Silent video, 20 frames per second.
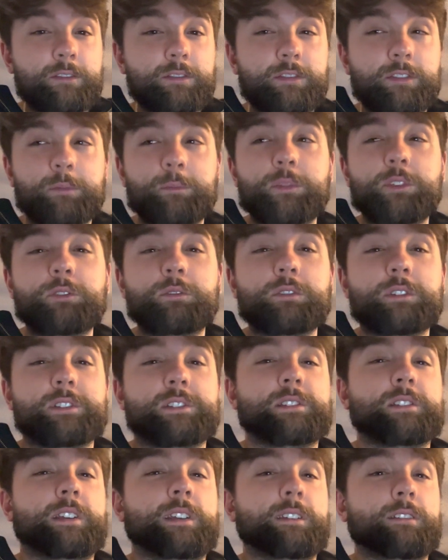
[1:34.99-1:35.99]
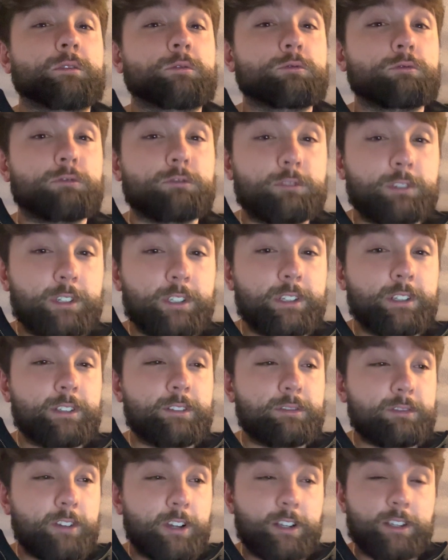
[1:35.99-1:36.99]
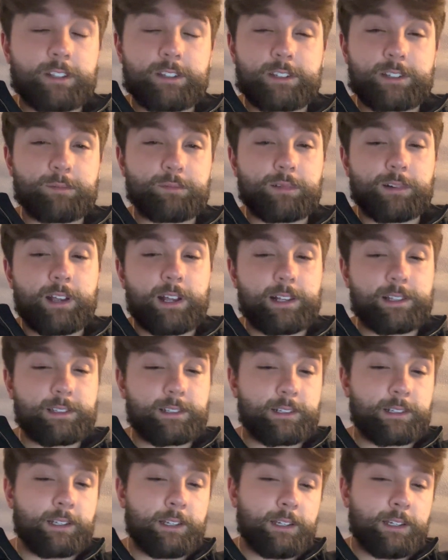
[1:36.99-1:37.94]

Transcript: from you is, really fucking surprising.